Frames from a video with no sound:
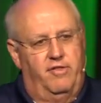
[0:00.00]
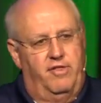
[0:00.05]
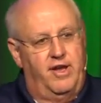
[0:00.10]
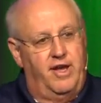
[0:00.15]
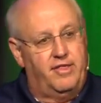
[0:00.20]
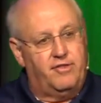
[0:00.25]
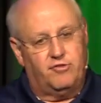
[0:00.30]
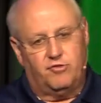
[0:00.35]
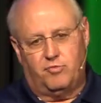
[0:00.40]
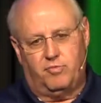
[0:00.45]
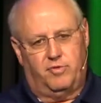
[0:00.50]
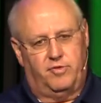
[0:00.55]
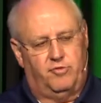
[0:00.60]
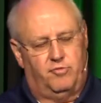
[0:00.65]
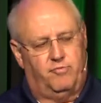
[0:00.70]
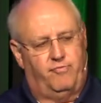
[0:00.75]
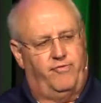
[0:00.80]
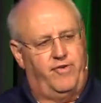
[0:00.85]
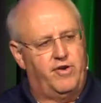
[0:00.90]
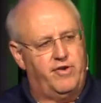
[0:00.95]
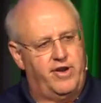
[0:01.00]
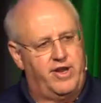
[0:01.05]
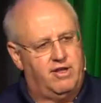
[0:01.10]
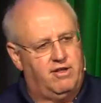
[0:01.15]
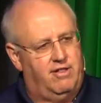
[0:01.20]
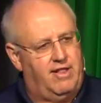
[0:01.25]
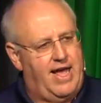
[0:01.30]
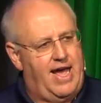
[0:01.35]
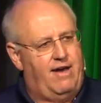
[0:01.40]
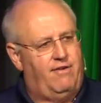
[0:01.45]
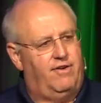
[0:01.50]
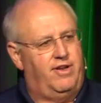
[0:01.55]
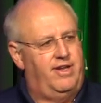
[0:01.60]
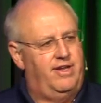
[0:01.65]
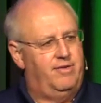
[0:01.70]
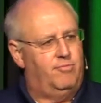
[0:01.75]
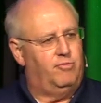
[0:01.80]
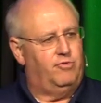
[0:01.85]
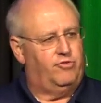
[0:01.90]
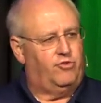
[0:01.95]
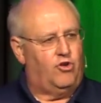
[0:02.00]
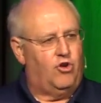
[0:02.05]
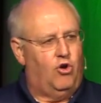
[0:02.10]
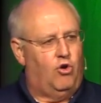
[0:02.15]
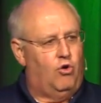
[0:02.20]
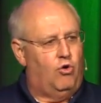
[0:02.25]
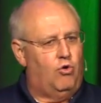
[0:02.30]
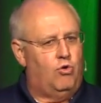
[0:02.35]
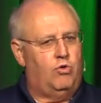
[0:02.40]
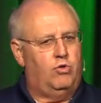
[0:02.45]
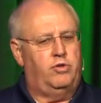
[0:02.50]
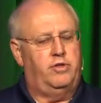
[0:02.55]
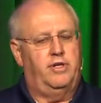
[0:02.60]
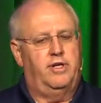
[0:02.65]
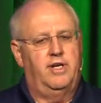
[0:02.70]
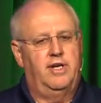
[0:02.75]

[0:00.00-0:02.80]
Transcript: The others was very cloudy. It was cold.